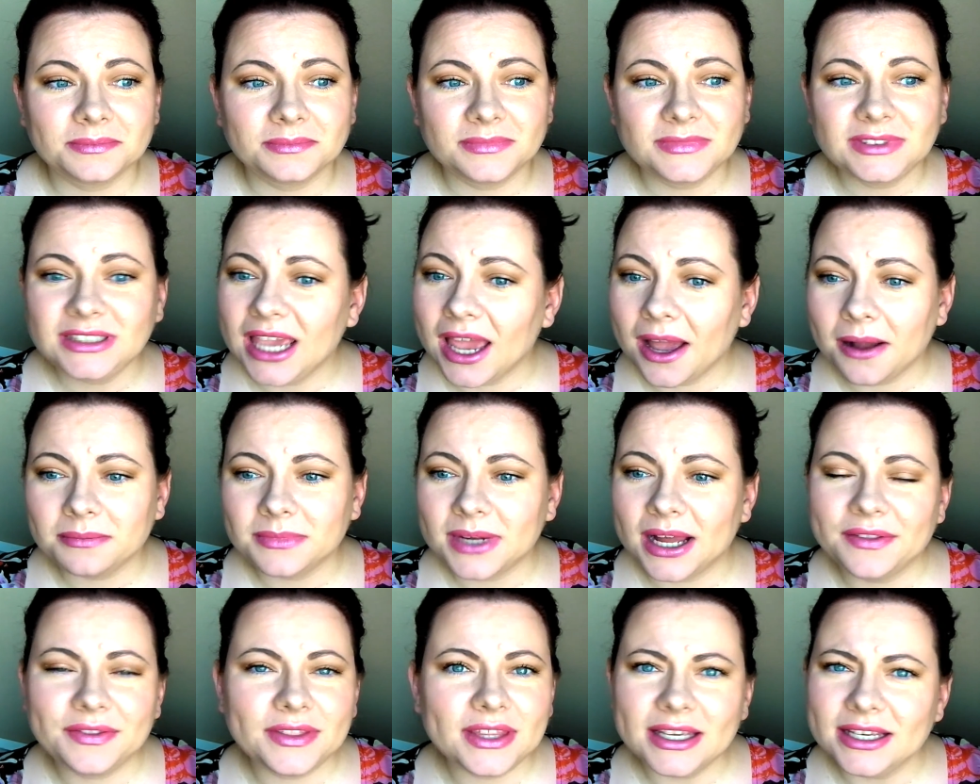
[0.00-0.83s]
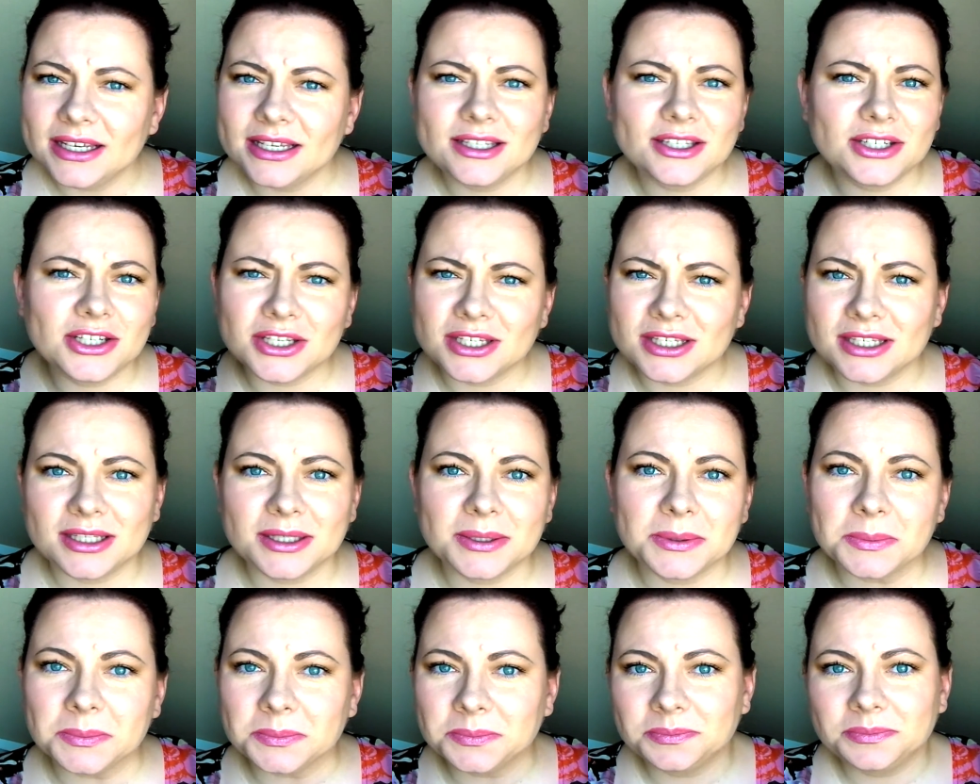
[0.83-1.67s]
yeah, I think it's
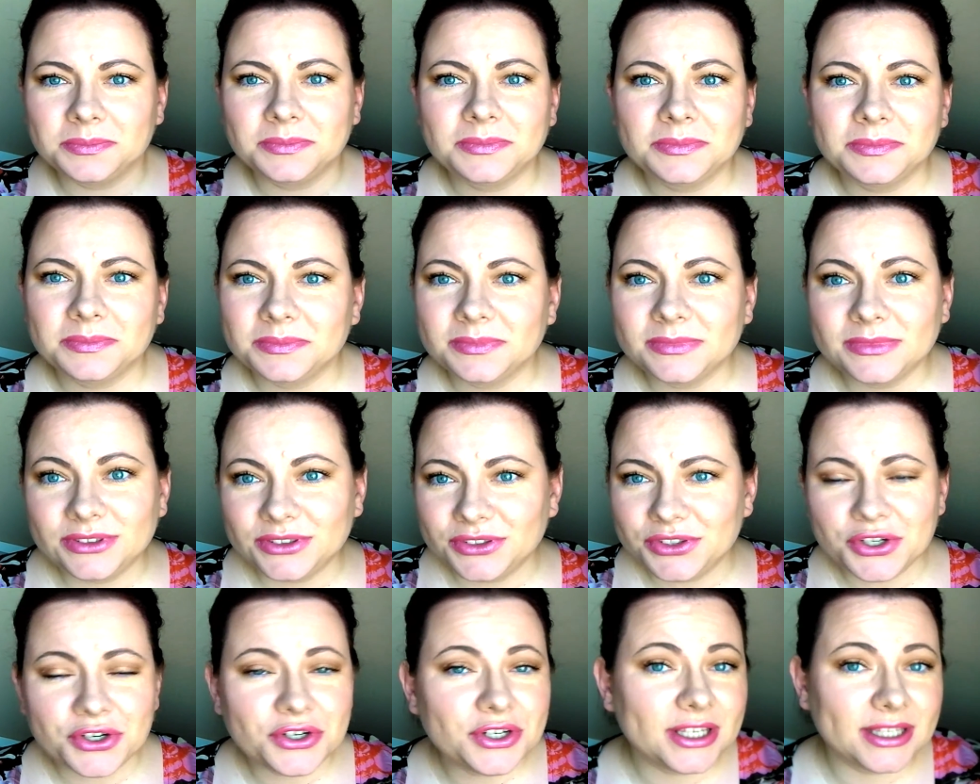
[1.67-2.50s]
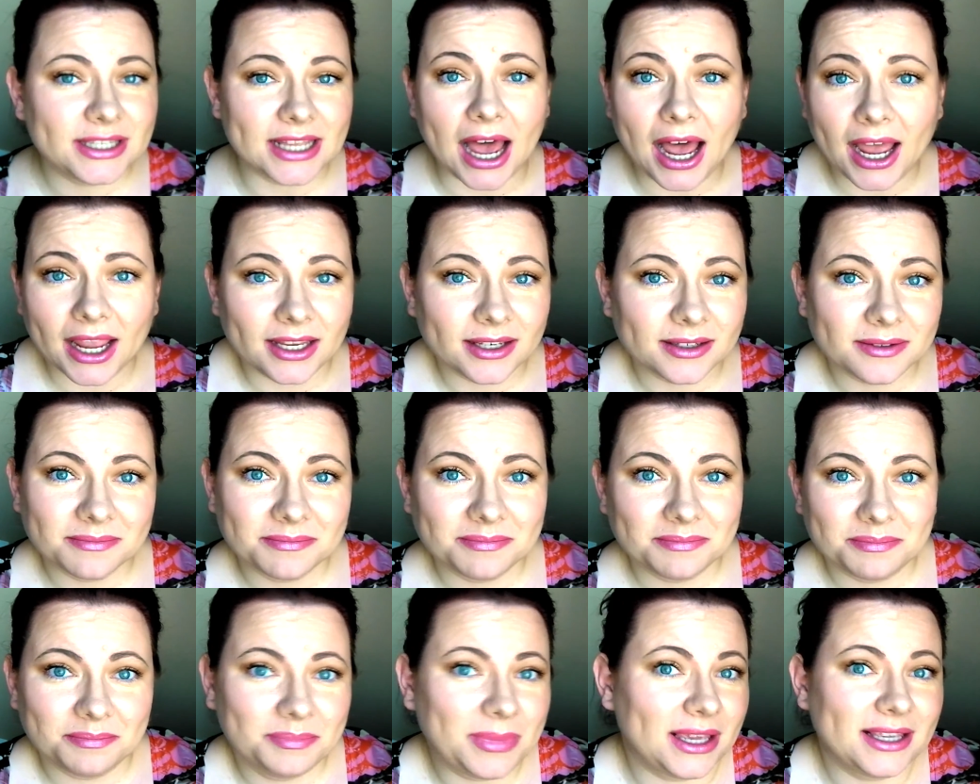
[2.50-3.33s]
just their design,
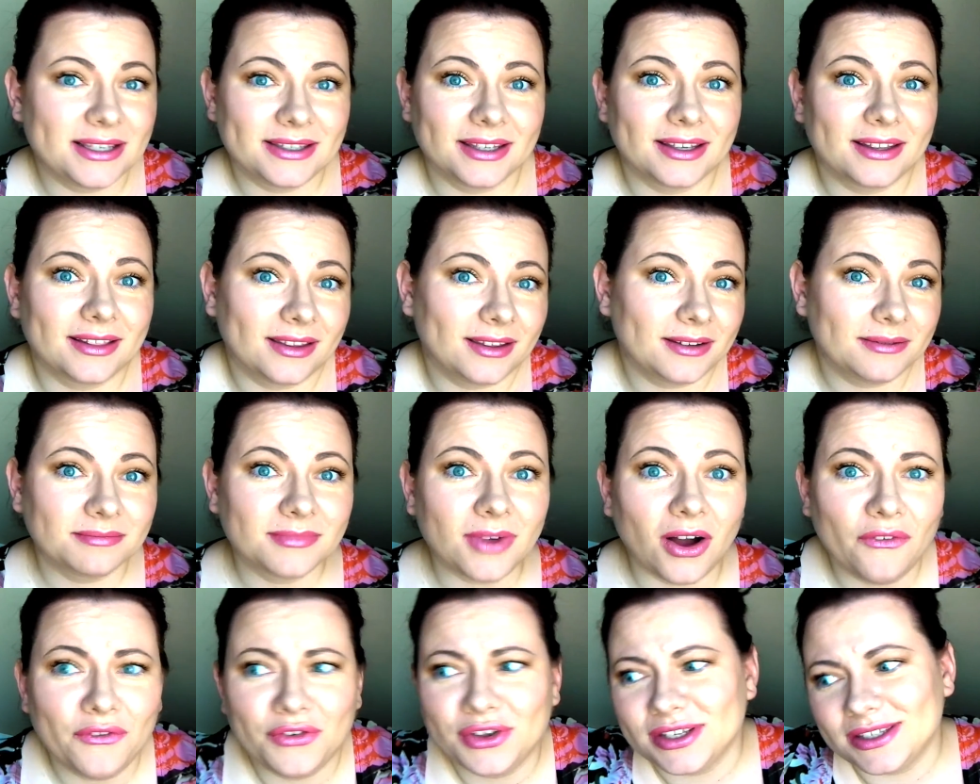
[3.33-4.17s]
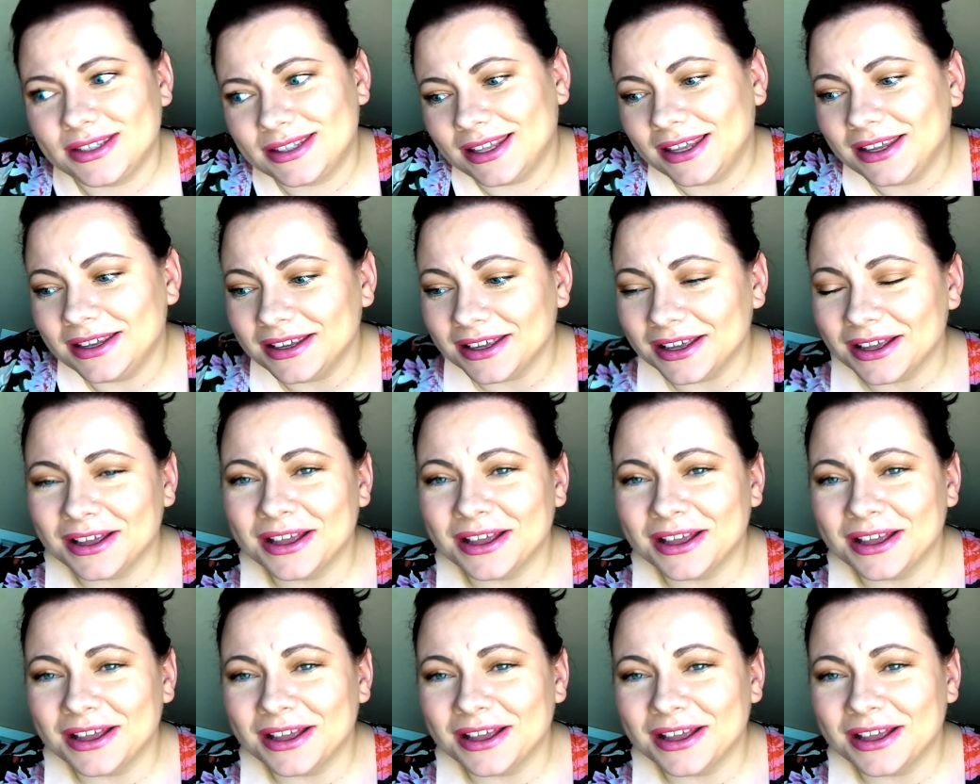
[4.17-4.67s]
basically, obviously.